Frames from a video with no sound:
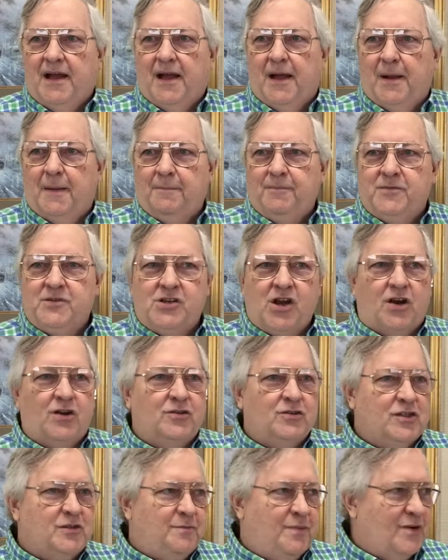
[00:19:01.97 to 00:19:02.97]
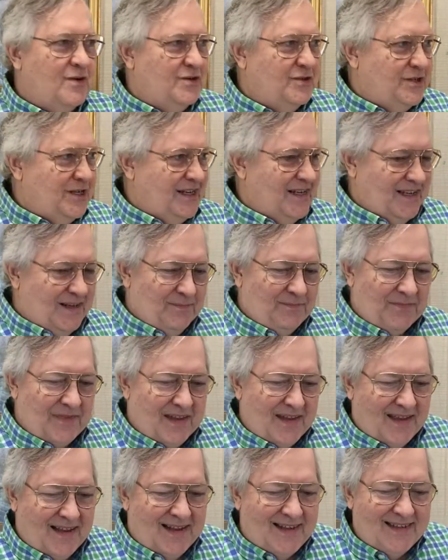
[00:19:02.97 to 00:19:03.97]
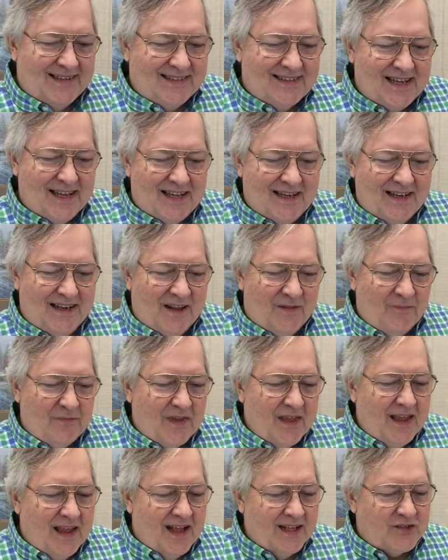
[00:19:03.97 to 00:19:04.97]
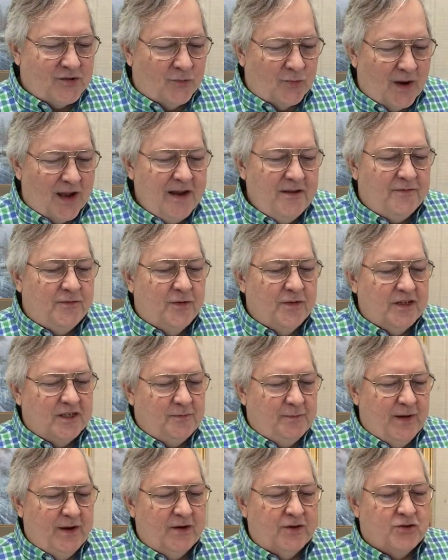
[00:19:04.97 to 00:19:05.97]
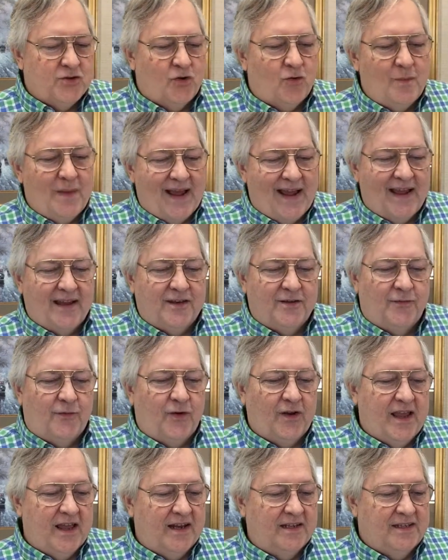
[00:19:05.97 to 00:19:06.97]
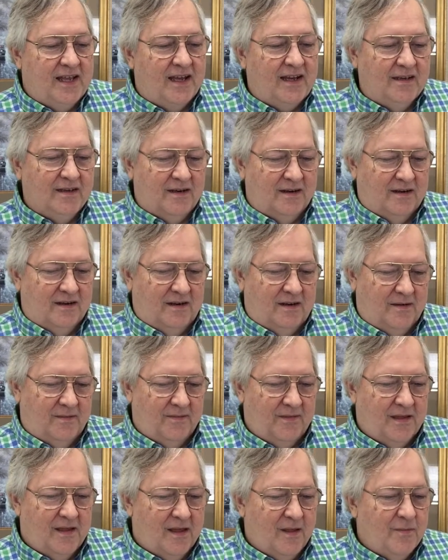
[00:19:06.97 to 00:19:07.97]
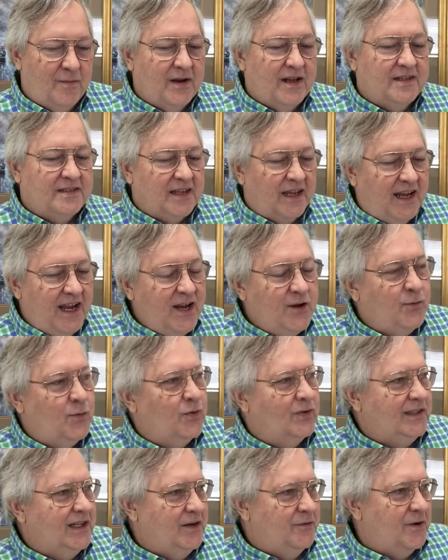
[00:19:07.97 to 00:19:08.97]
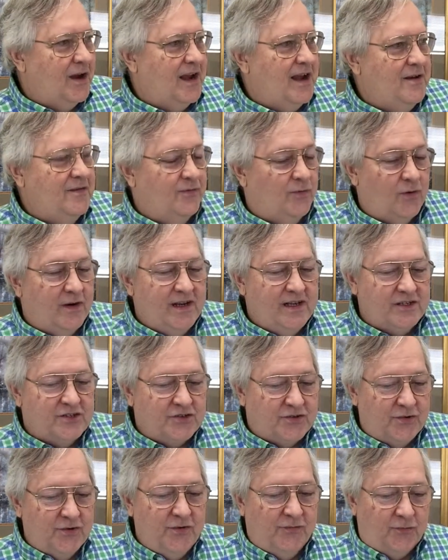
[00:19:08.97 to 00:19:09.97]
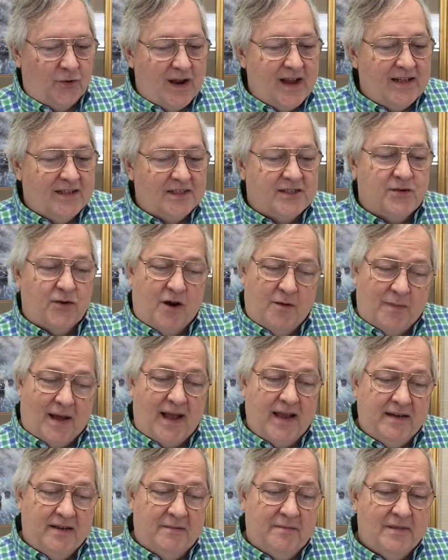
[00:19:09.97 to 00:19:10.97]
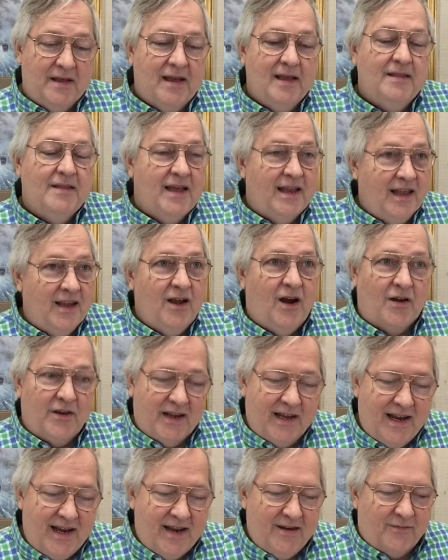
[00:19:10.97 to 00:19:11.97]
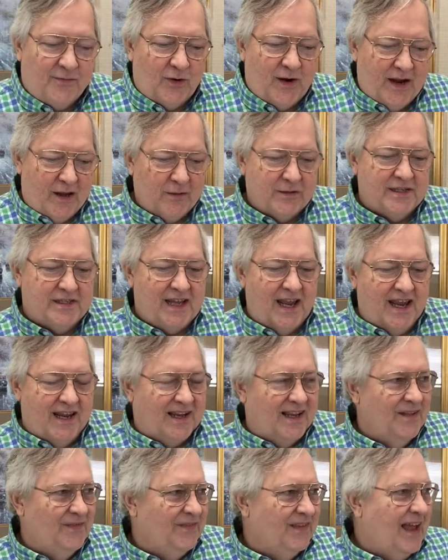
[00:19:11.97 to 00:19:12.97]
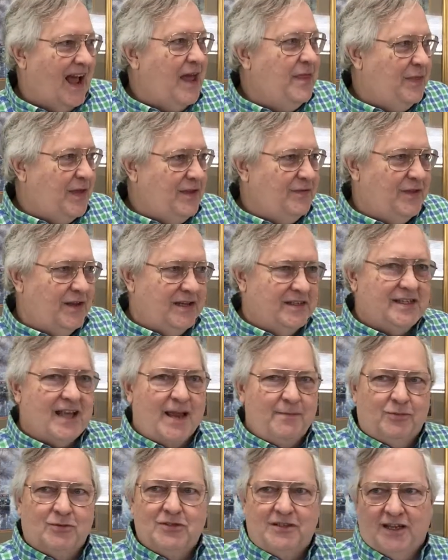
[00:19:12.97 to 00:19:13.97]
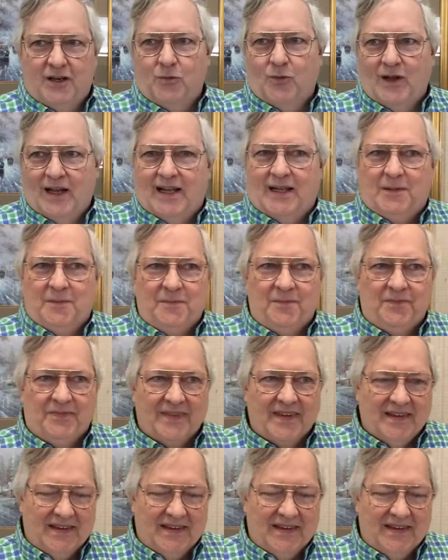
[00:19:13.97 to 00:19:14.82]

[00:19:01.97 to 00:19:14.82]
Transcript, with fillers: Um, Charles Spurgeon said, it's right for the spiritual man to forget his hunger, but it's equally right for his true friends to remind him that he ought to eat for health's sake. I think the disciples did well.